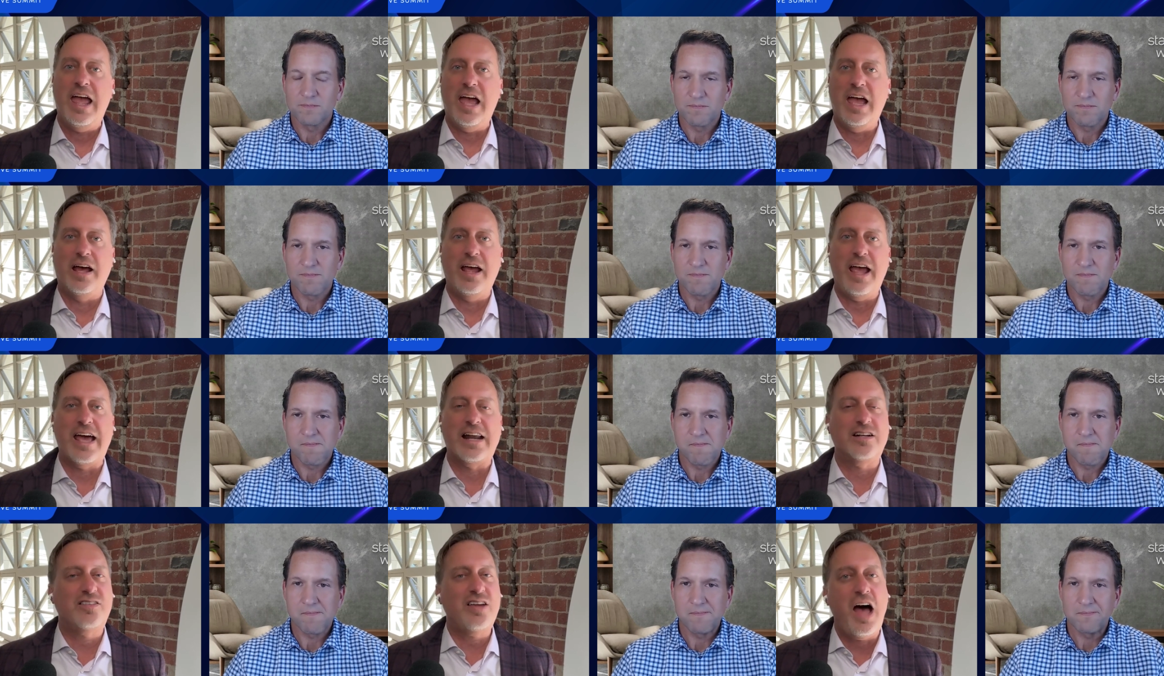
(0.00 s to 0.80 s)
Speaker 1: at,
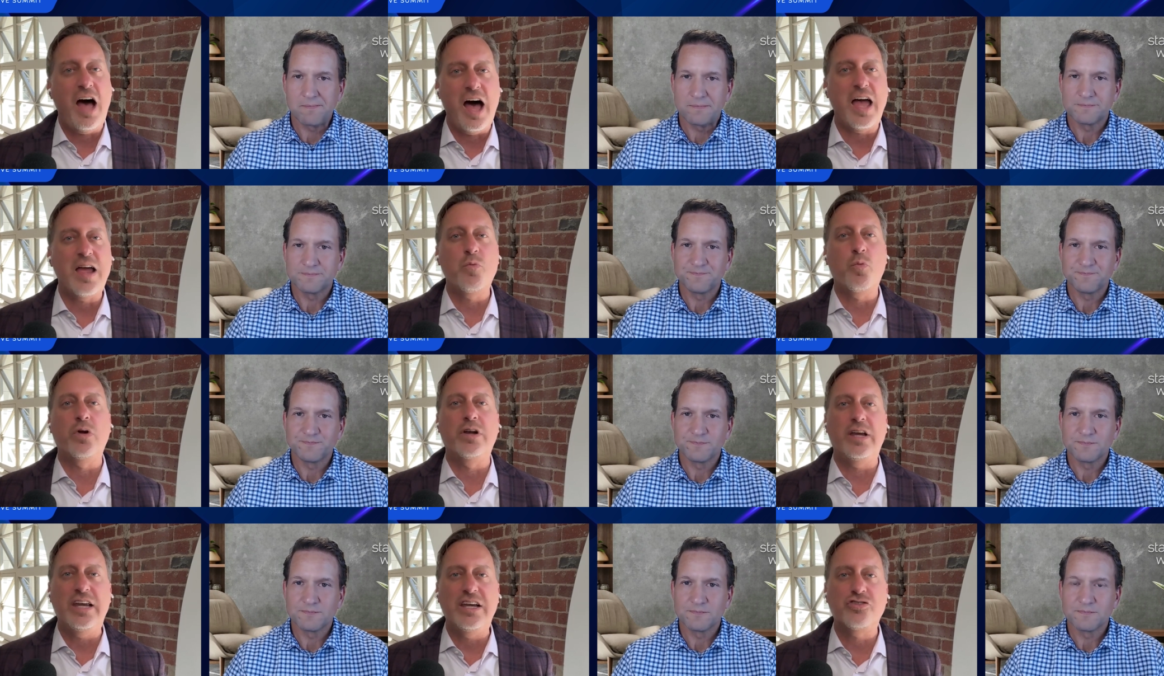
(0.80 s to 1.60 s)
at a time
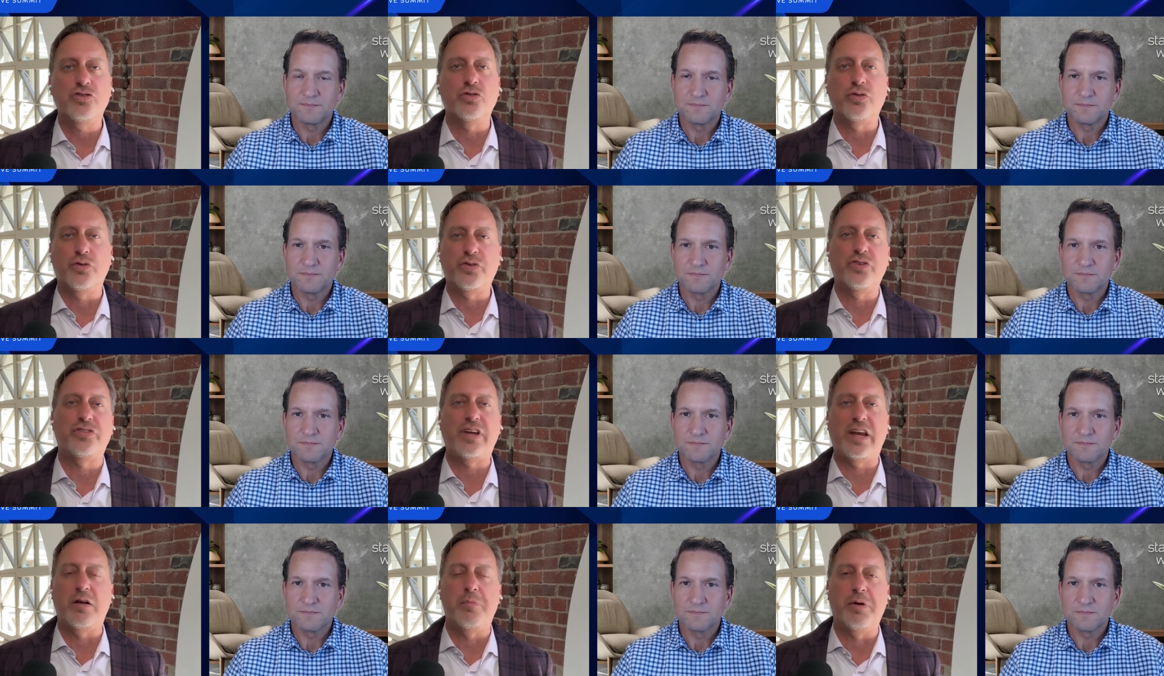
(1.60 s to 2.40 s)
when issues of
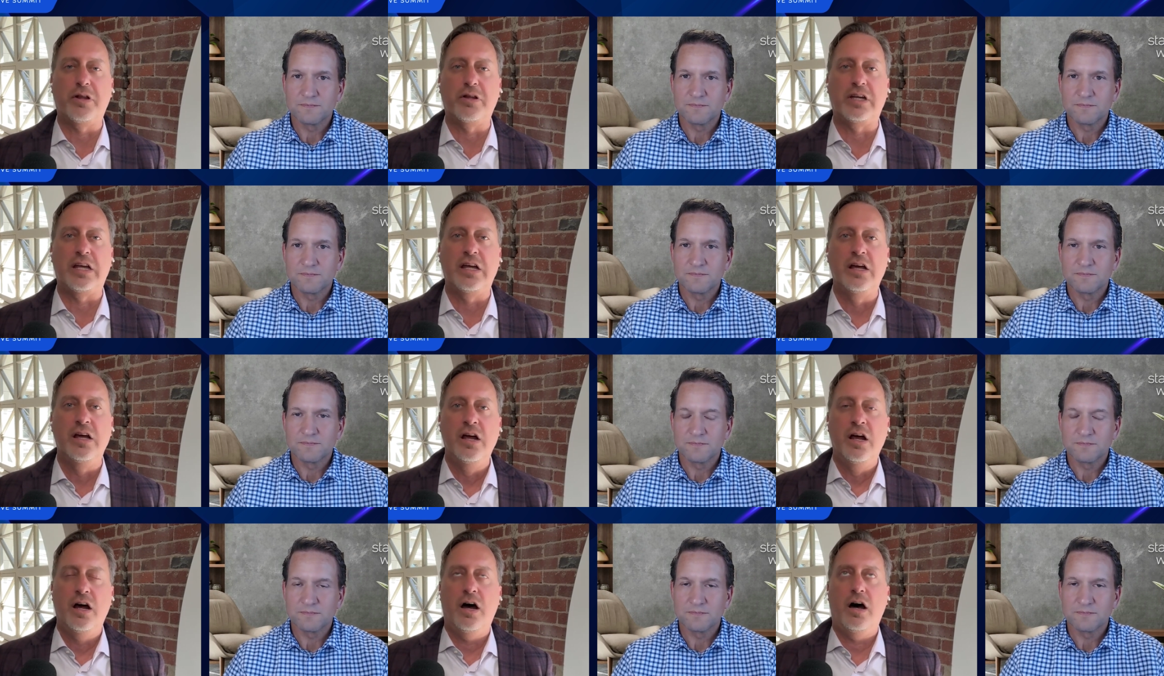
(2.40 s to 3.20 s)
sustainability
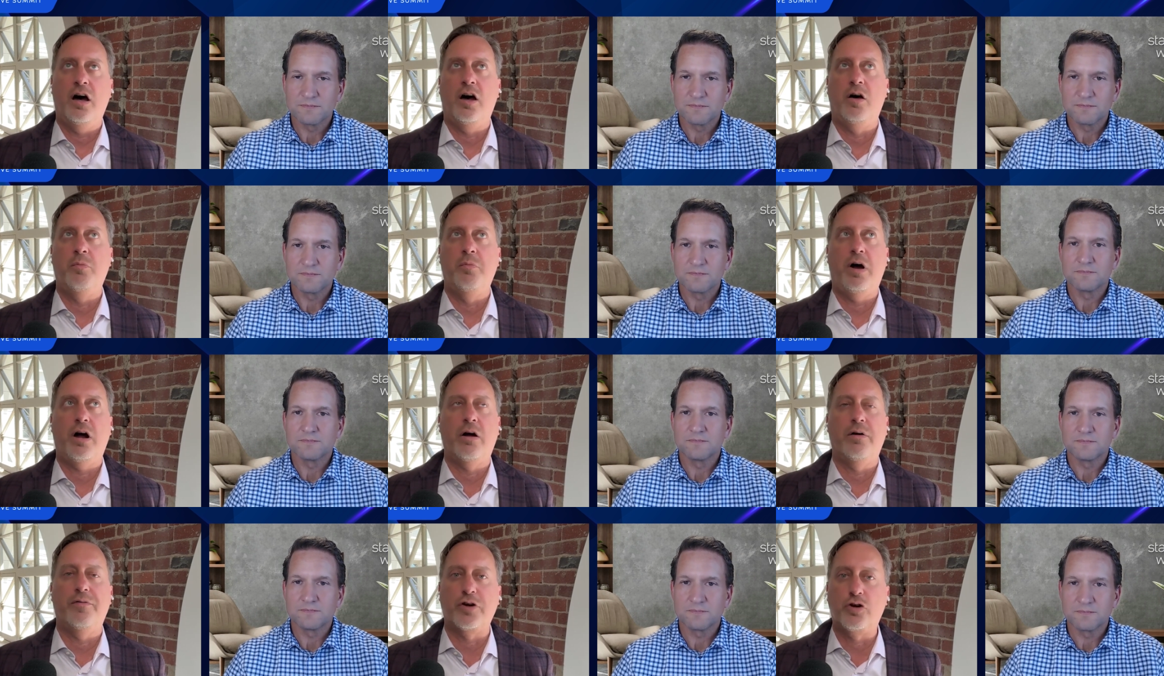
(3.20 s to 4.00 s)
um,
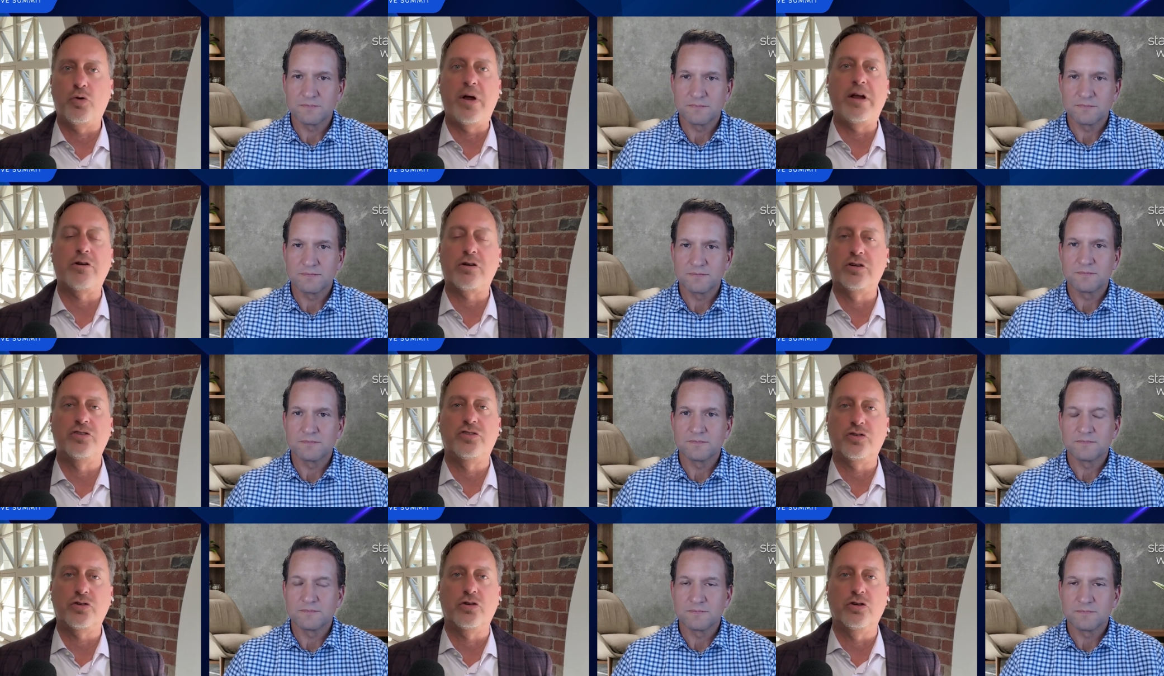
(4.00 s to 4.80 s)
are of a greater
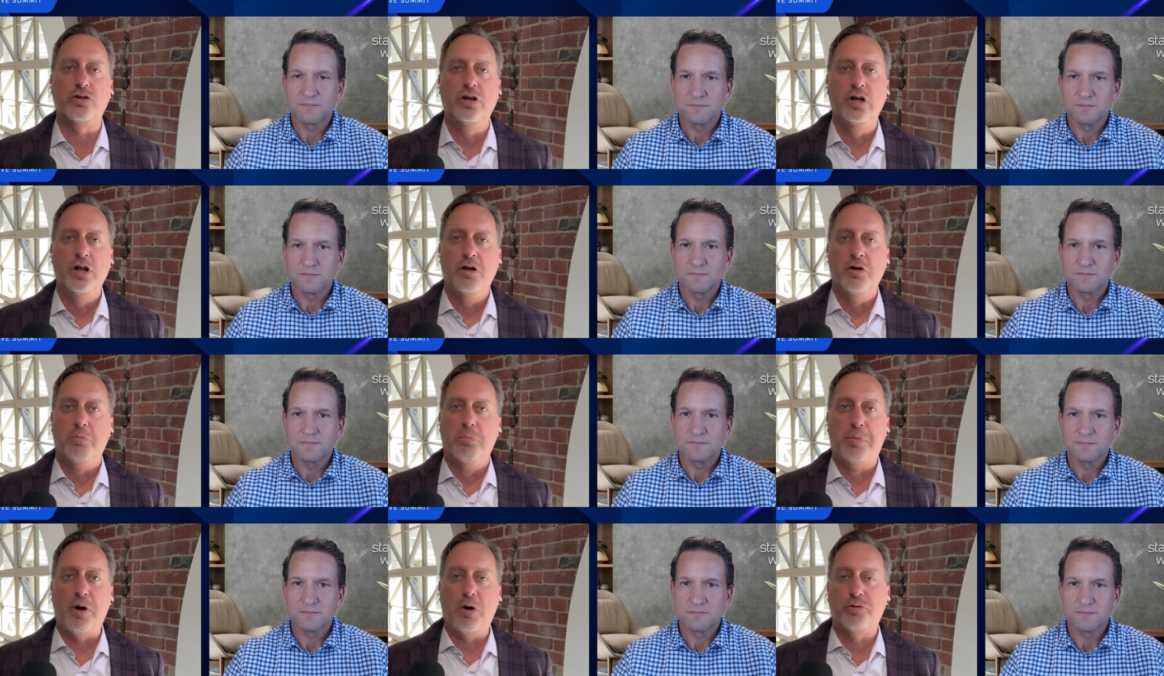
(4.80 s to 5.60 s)
concern
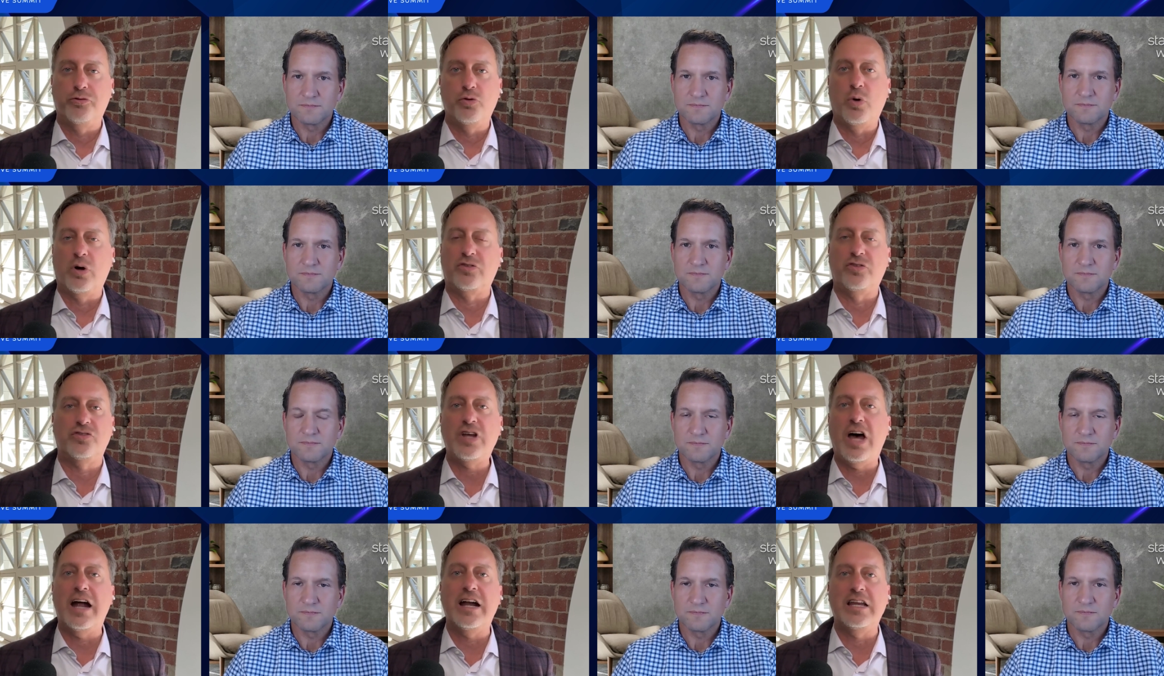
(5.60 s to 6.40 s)
both to our
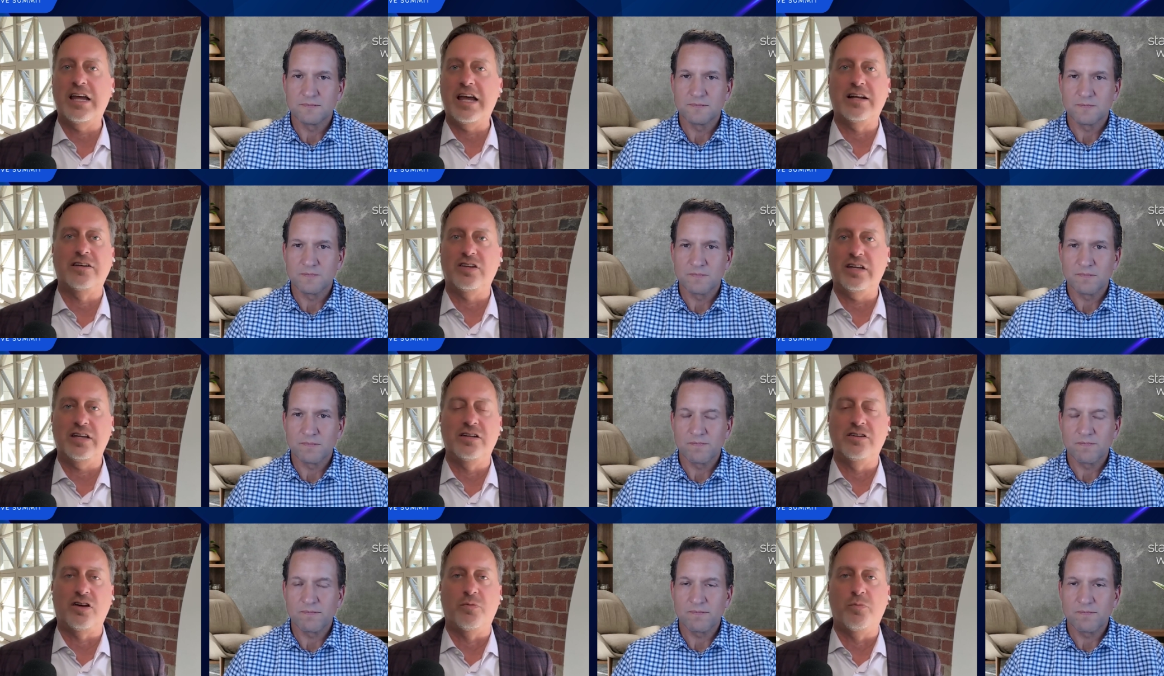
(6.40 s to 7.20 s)
society and to
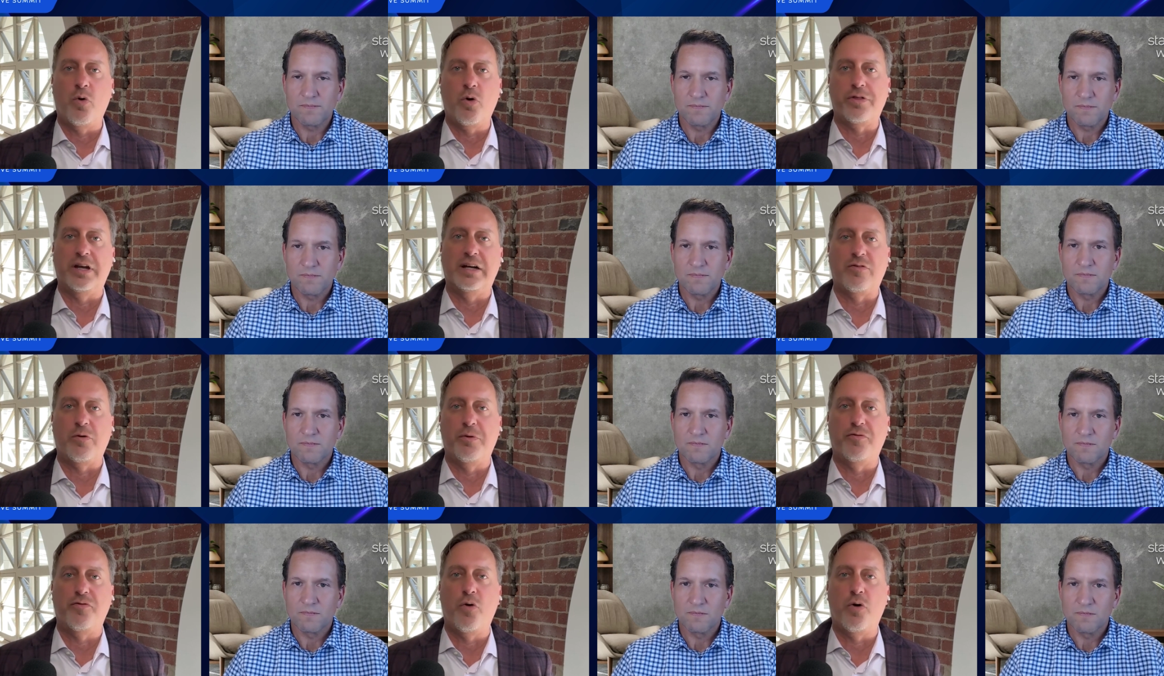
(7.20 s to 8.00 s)
Intel more than ever
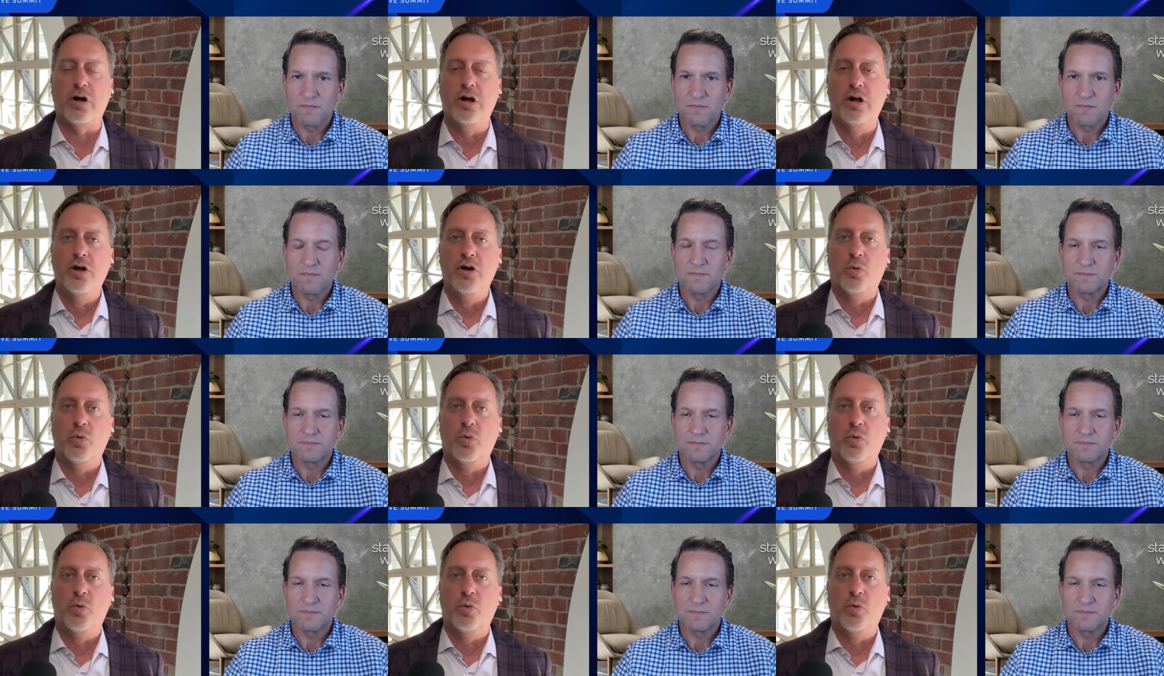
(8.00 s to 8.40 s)
before.